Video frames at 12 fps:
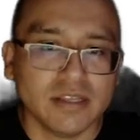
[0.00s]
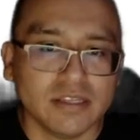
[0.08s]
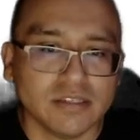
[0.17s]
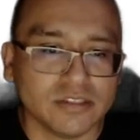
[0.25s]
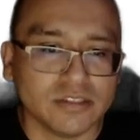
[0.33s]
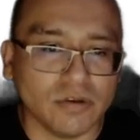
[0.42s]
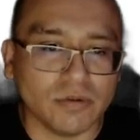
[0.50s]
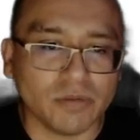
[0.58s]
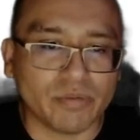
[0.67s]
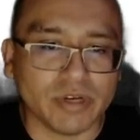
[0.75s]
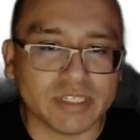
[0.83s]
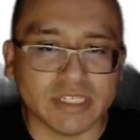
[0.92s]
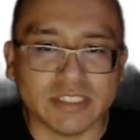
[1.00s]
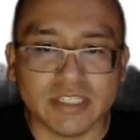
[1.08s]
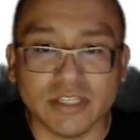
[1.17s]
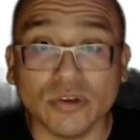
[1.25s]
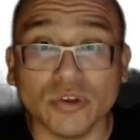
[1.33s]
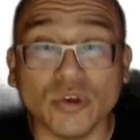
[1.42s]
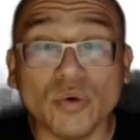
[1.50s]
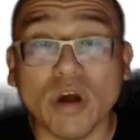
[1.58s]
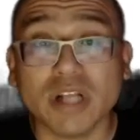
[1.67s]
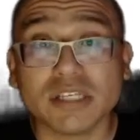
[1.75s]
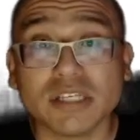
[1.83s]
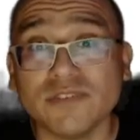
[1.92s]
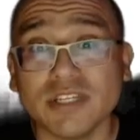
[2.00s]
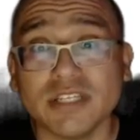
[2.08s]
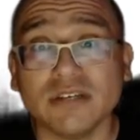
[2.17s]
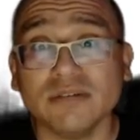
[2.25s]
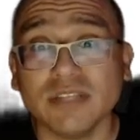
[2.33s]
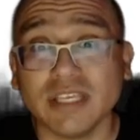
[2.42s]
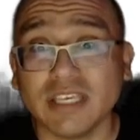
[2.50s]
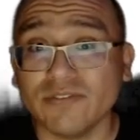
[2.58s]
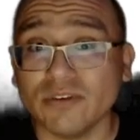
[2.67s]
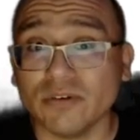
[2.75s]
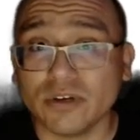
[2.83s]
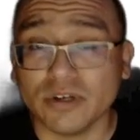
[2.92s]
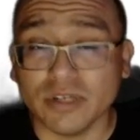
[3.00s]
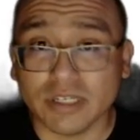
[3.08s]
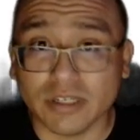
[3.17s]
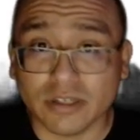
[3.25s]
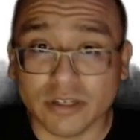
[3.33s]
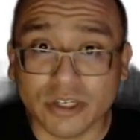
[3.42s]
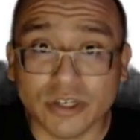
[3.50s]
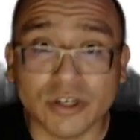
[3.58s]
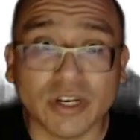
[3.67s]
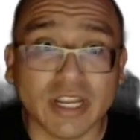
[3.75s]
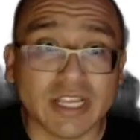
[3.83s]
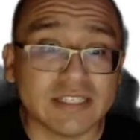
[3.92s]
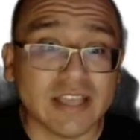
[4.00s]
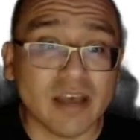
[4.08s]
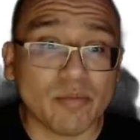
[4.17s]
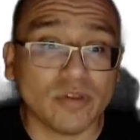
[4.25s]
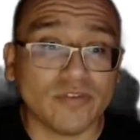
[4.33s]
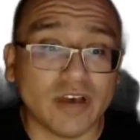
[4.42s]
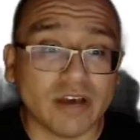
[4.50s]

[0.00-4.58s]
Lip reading: So I'm going to press continue. You watch the video. They give you a good example of how to